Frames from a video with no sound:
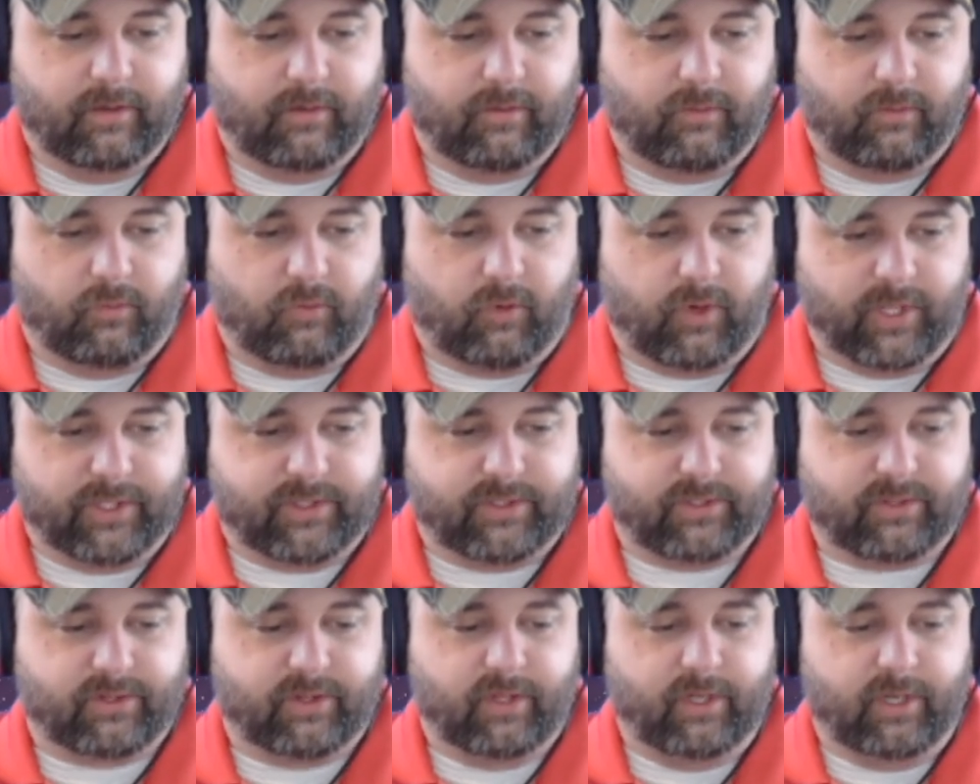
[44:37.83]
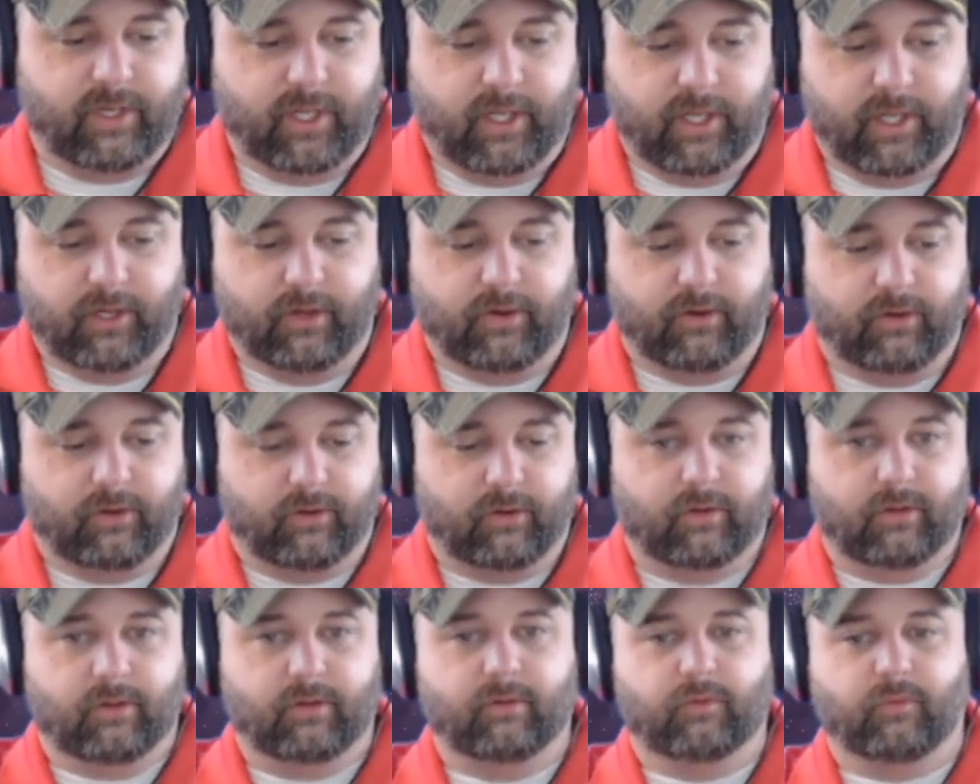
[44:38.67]
What's the
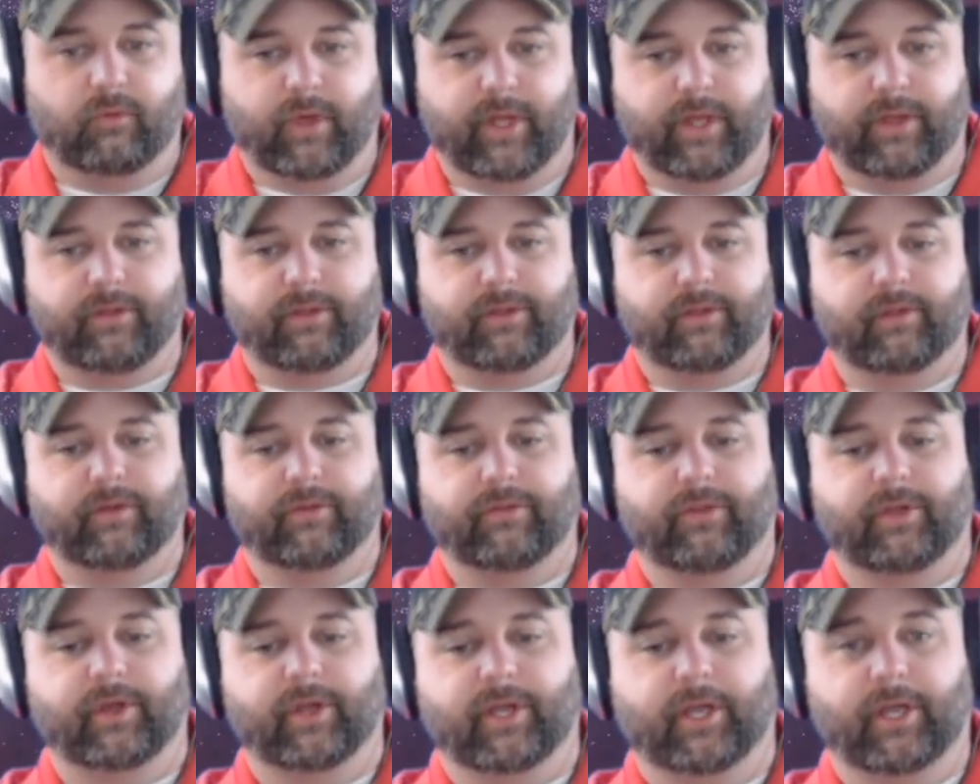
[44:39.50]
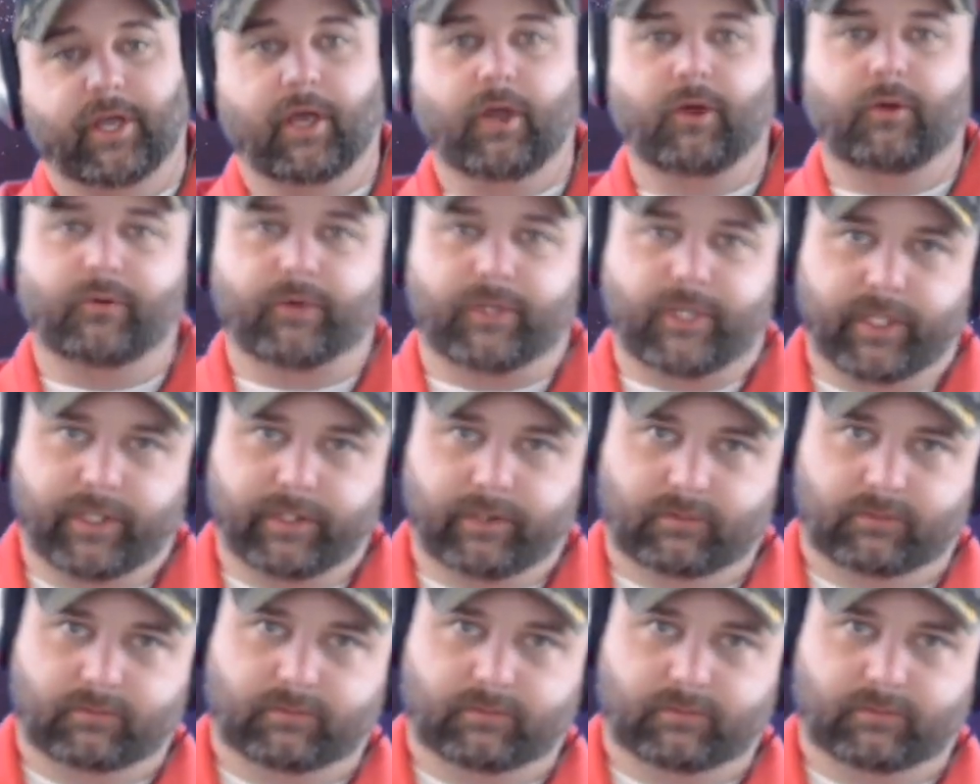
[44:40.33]
deal with the goat?